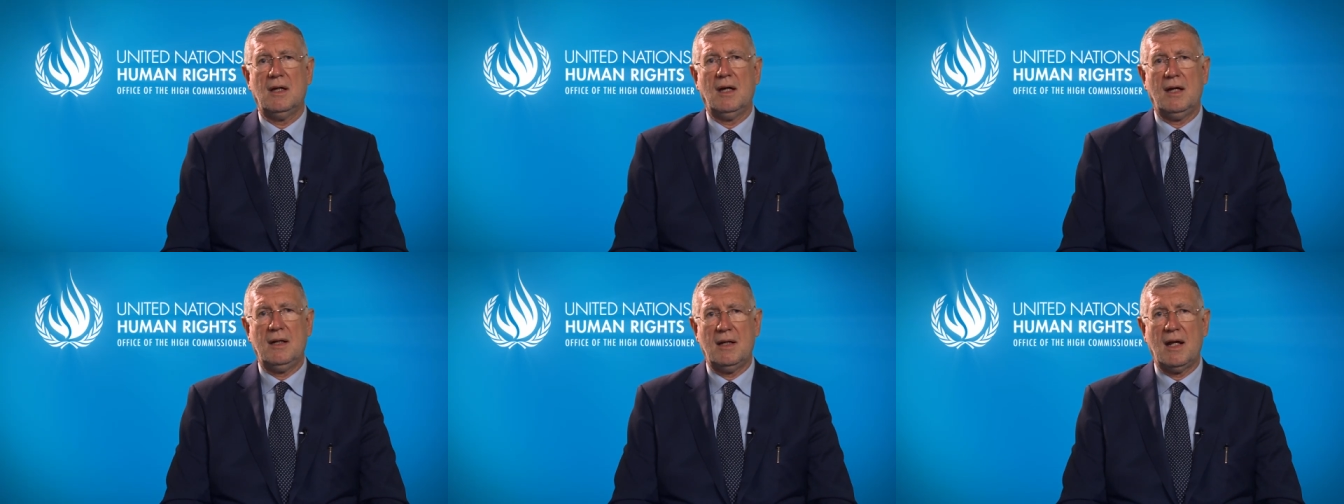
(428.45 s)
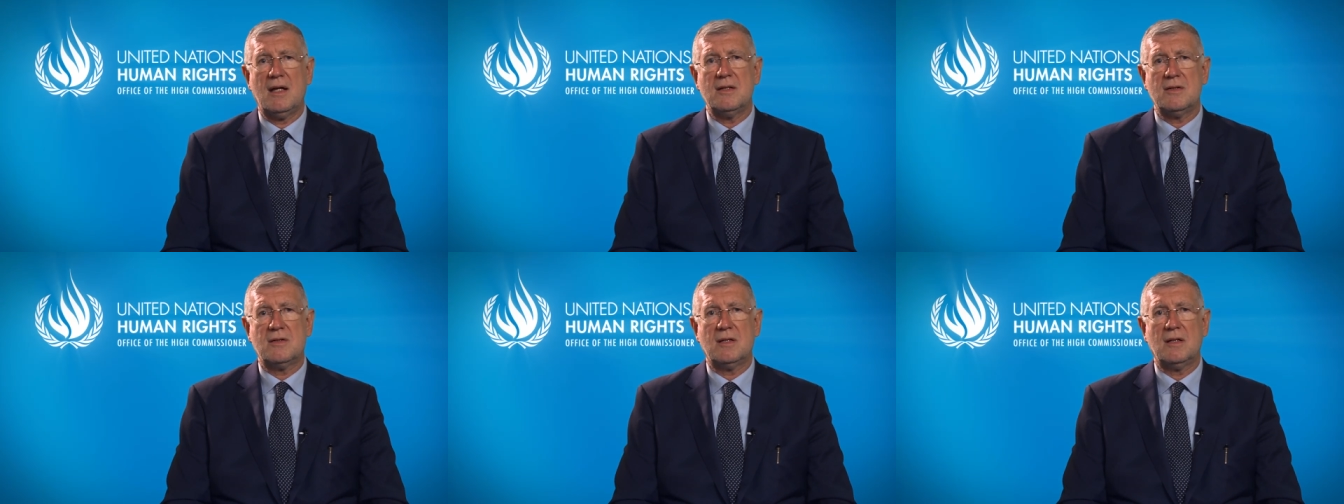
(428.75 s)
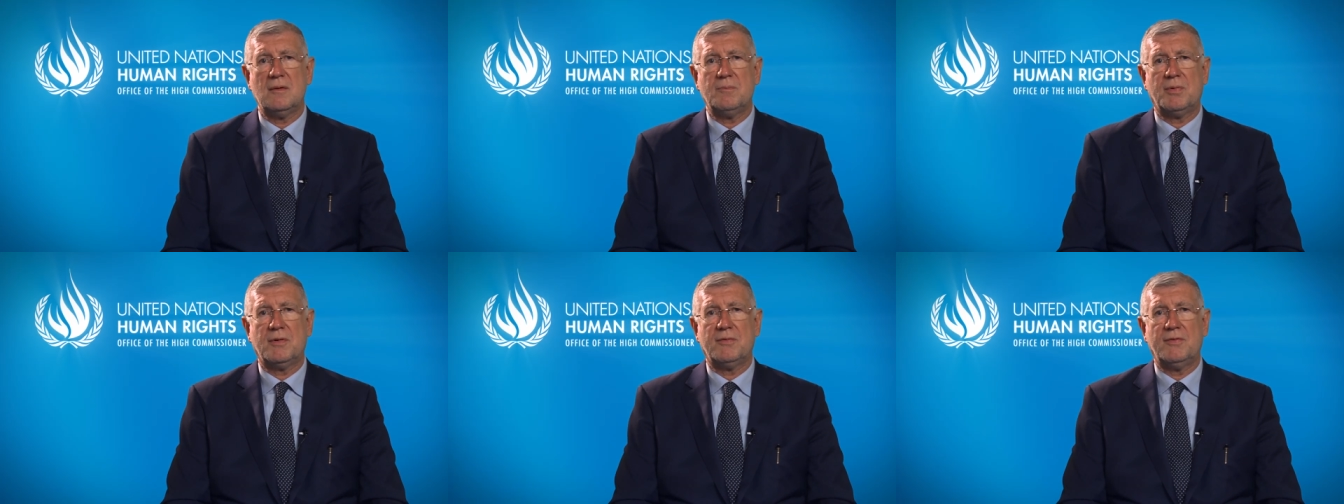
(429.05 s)

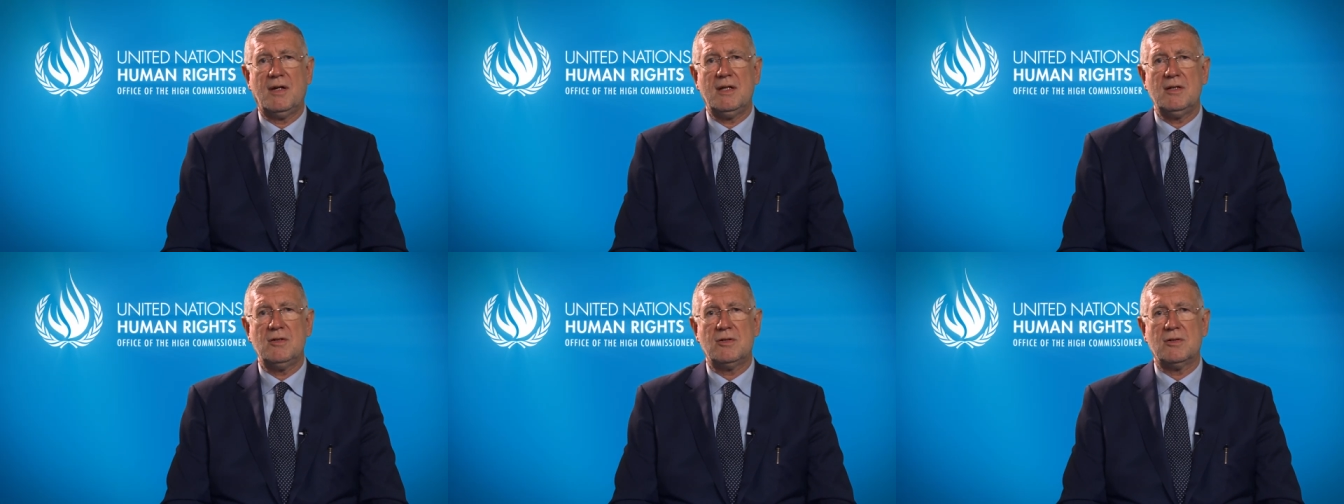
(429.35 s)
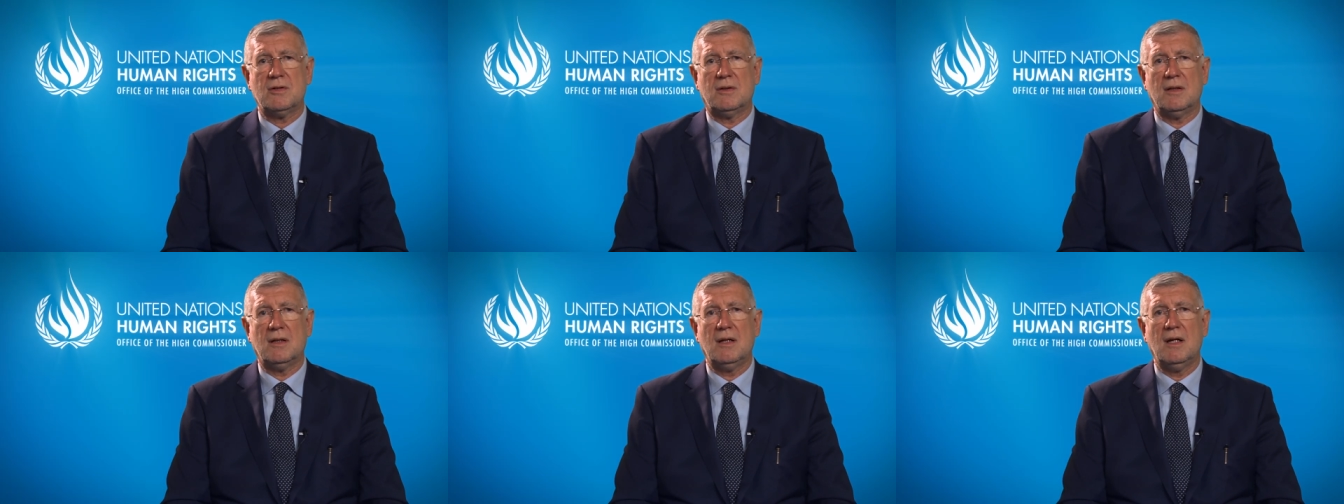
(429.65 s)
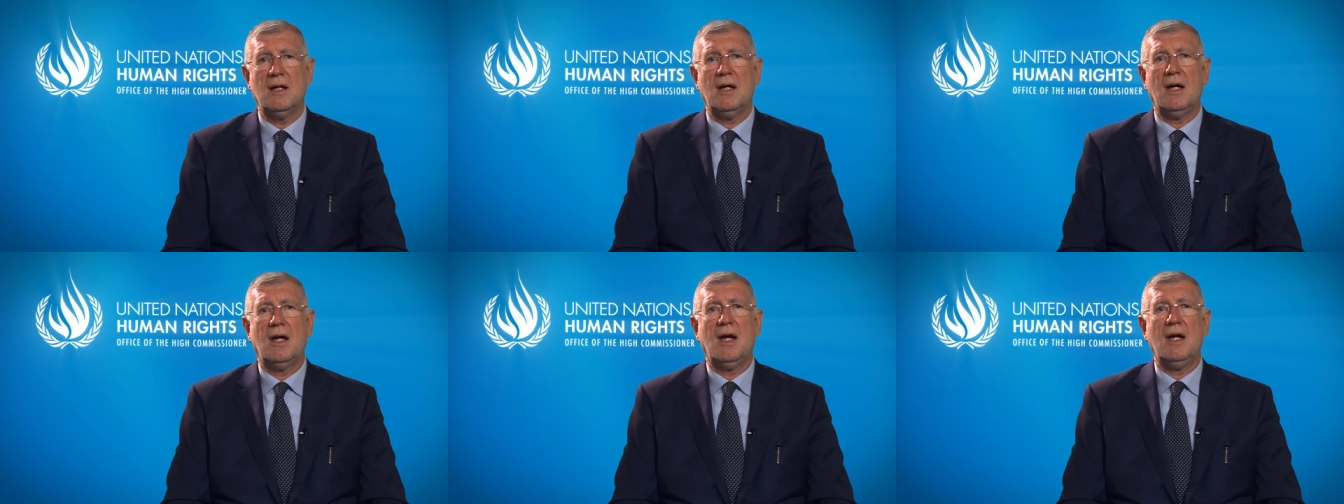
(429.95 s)
enhancing prevention,
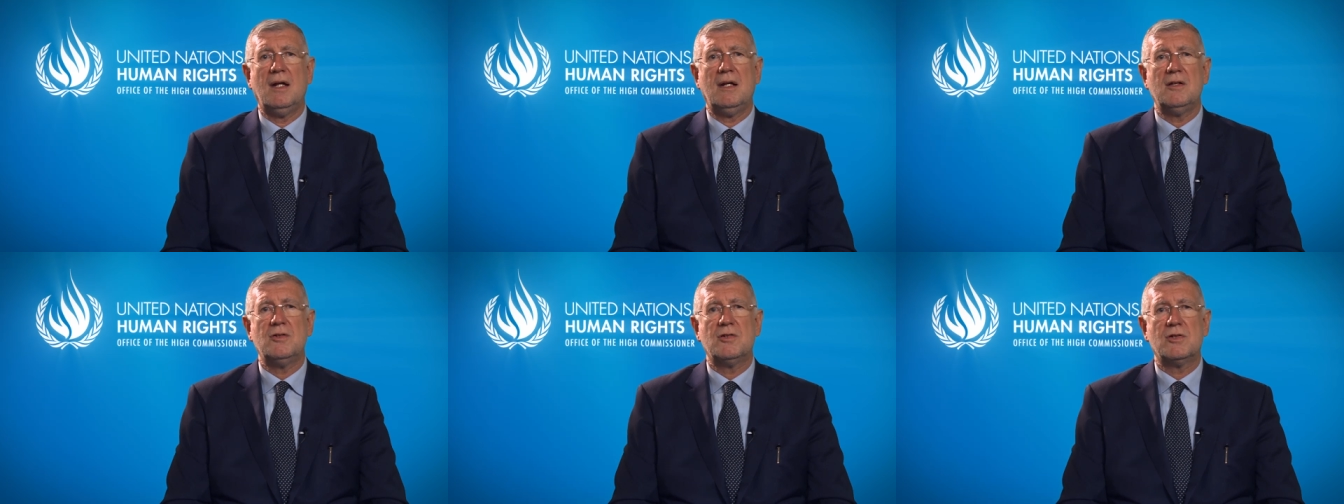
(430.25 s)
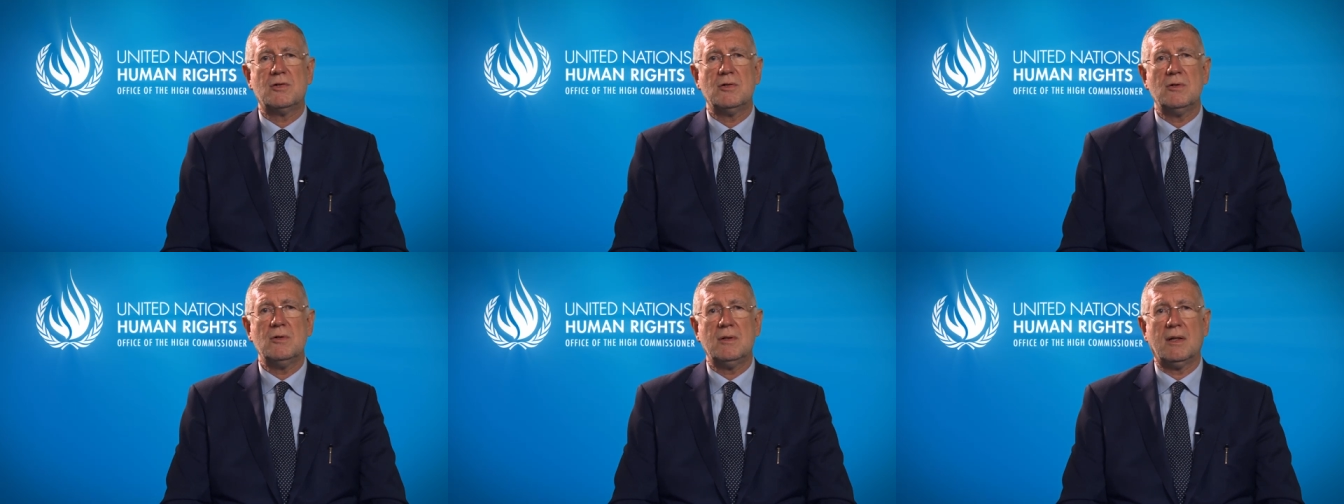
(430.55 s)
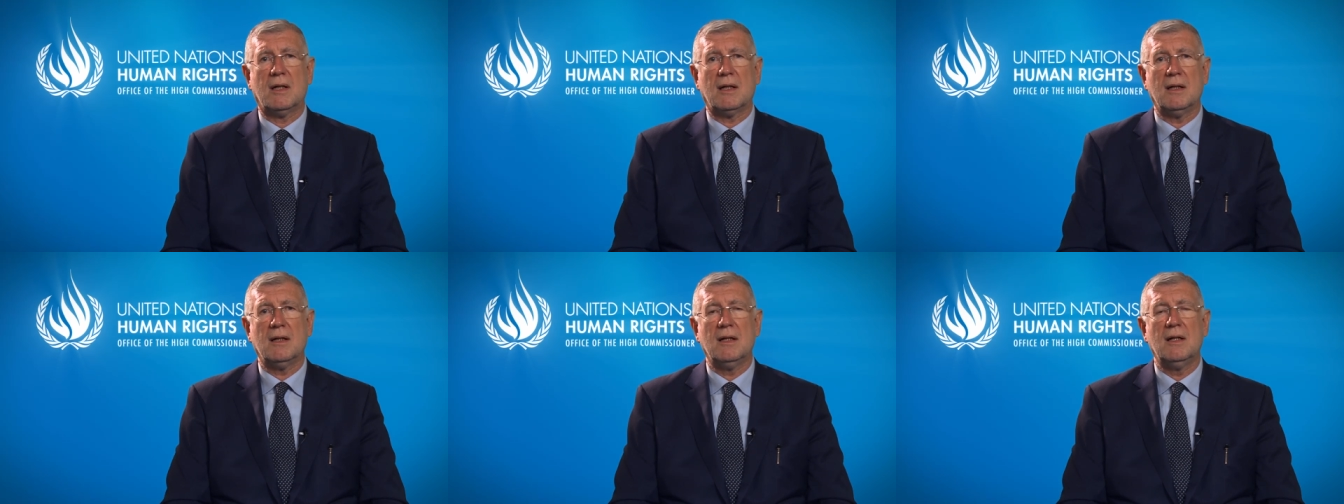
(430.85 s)
and
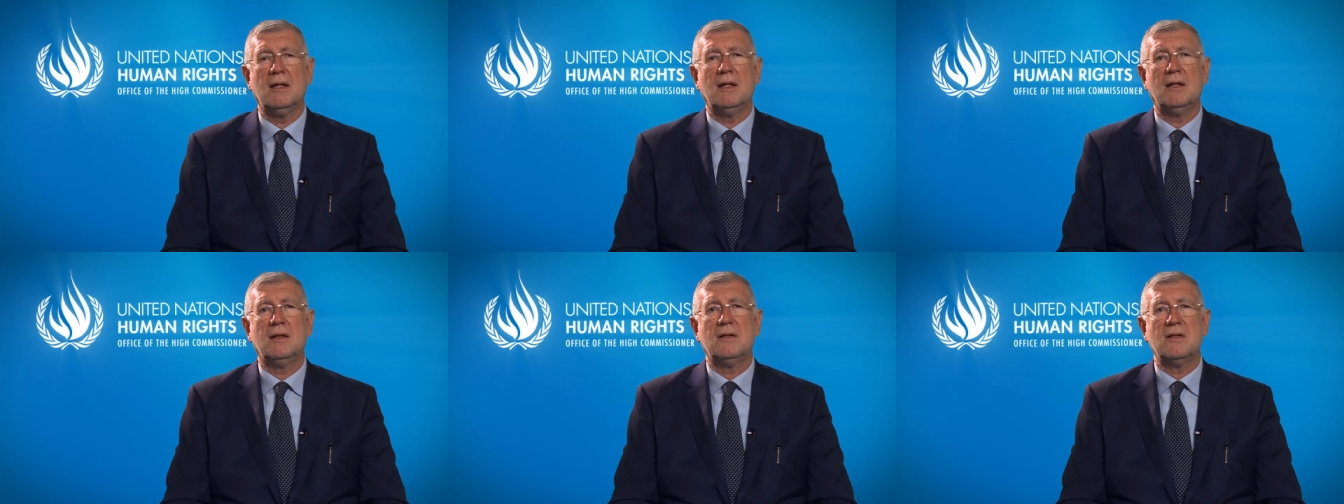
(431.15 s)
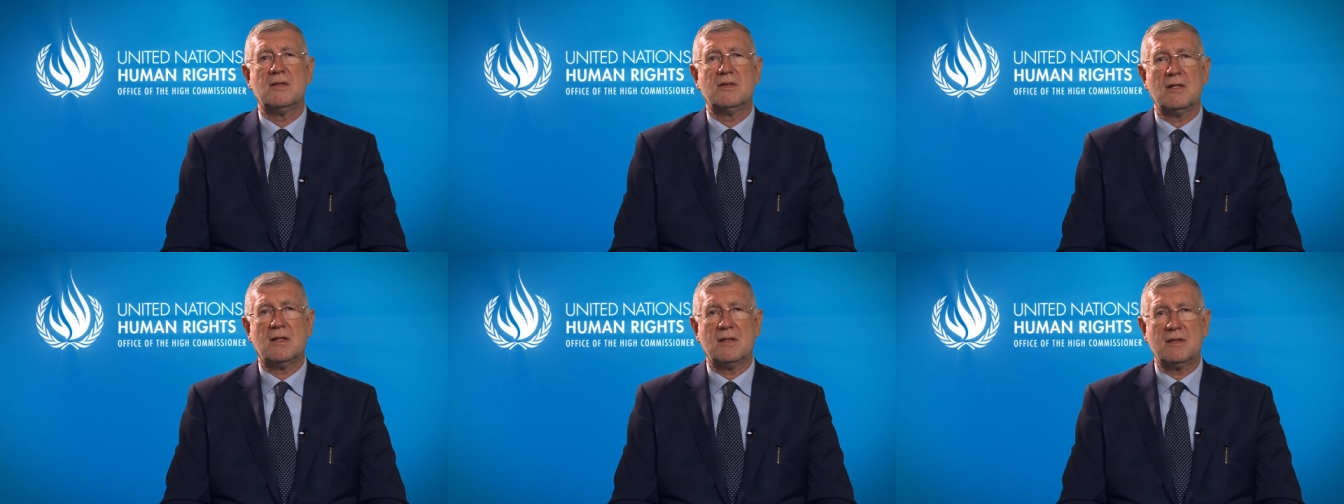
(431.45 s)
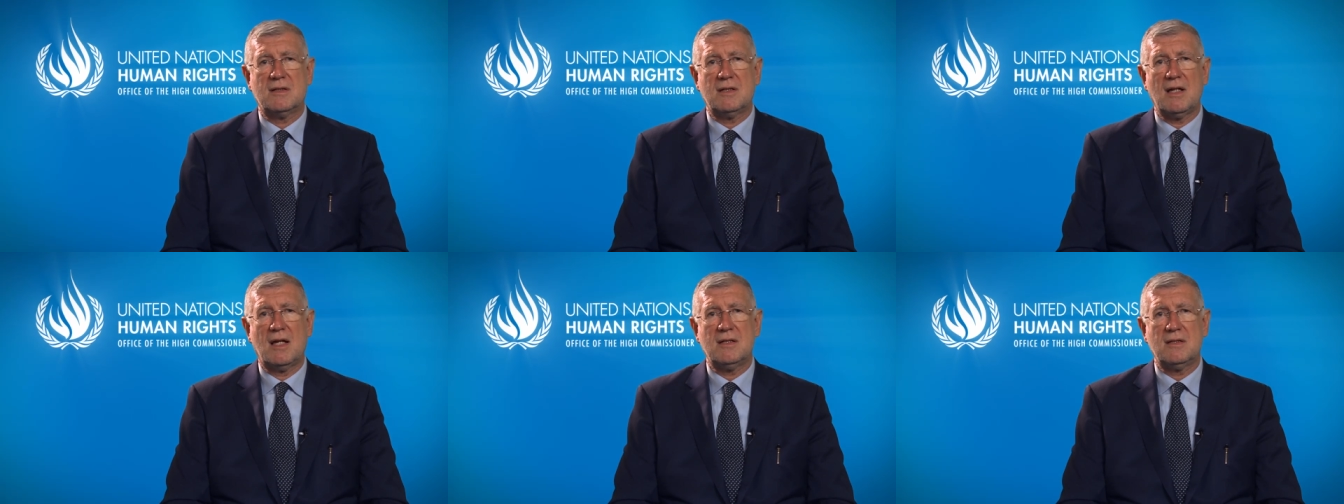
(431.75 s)
ensuring the
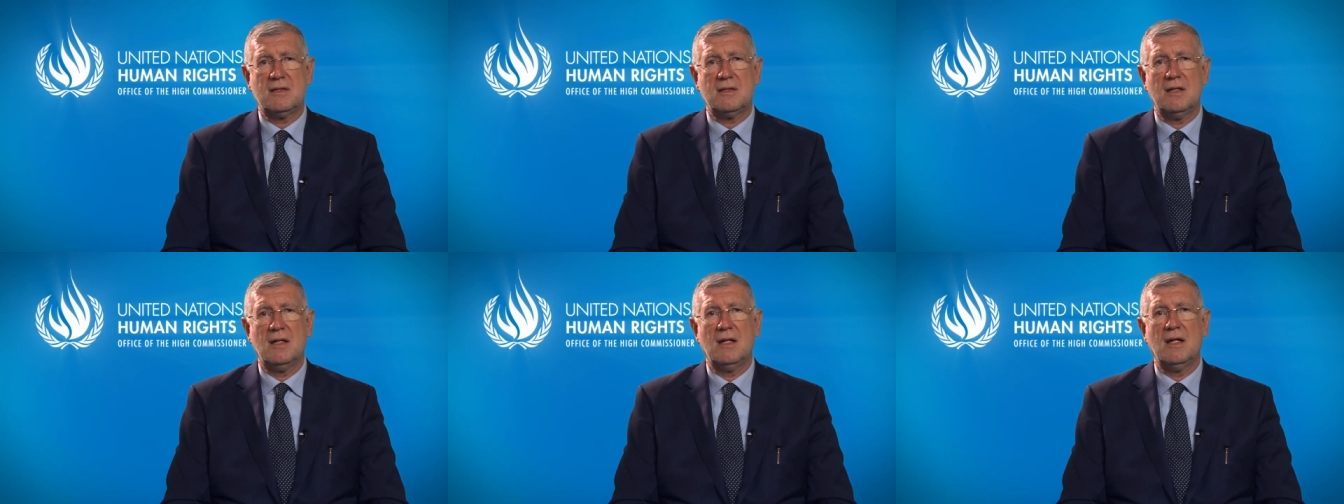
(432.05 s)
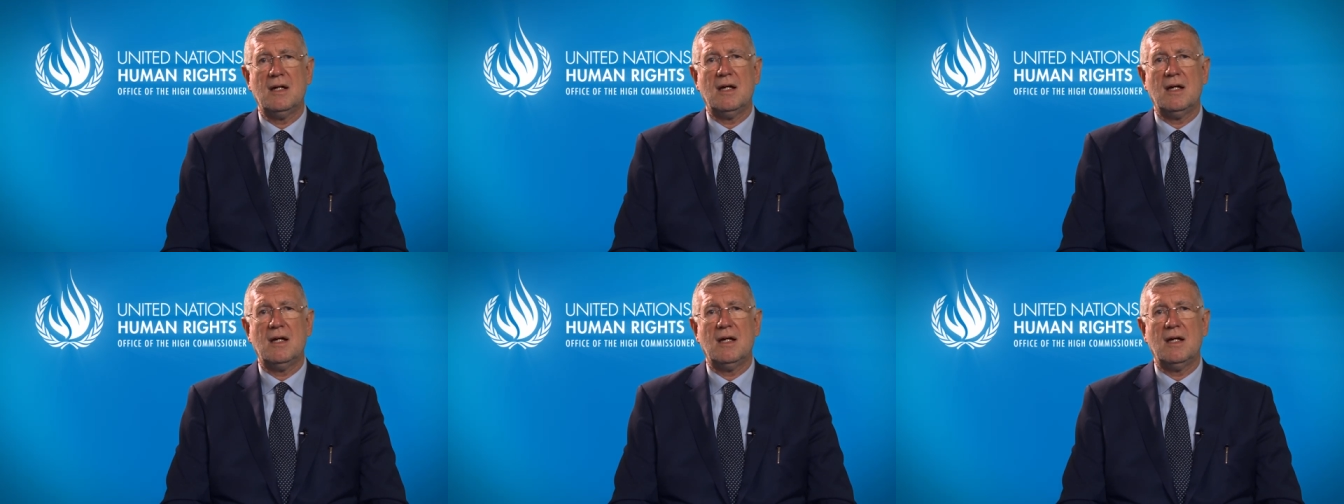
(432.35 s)
success